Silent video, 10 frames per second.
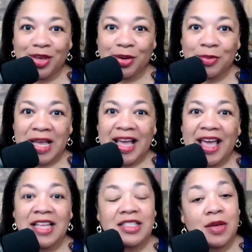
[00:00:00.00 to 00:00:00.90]
of you.
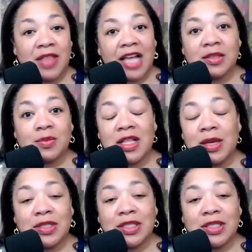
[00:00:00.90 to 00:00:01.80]
And so that's
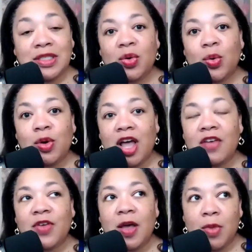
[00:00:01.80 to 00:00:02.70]
really what's at the core
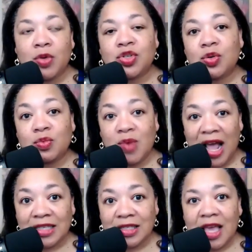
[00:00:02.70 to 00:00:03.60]
of emotional
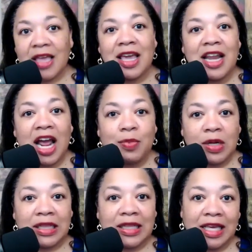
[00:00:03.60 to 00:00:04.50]
rest. Can I
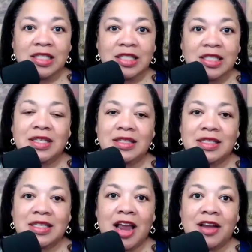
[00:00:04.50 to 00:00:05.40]
release what's
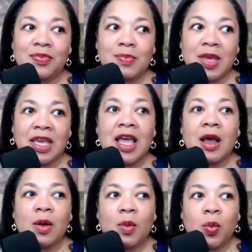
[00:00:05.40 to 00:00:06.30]
inside of me
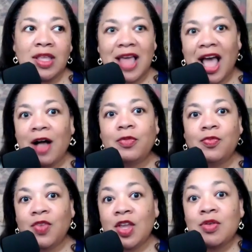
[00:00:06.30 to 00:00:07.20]
without
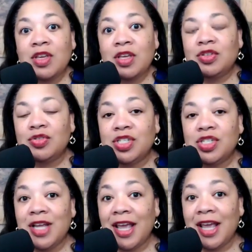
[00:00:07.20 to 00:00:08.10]
fear, guilt, or
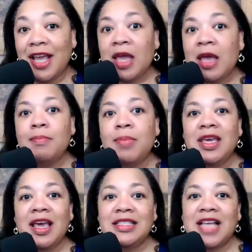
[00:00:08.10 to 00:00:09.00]
shame,
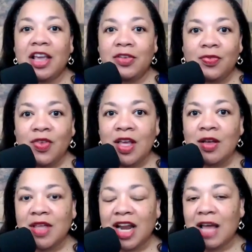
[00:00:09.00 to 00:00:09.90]
because I
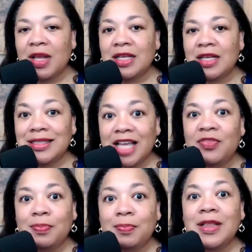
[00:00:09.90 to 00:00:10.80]
feel that I'm in a
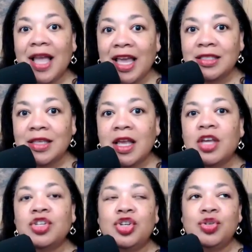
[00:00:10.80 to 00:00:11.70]
safe place
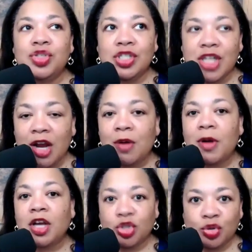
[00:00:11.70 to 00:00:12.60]
to
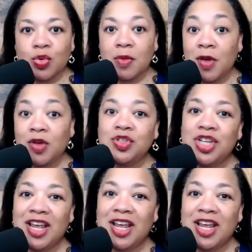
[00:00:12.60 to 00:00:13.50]
share a true
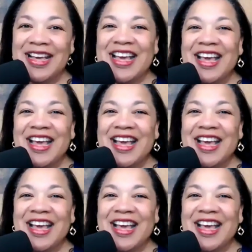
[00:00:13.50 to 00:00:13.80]
emotion?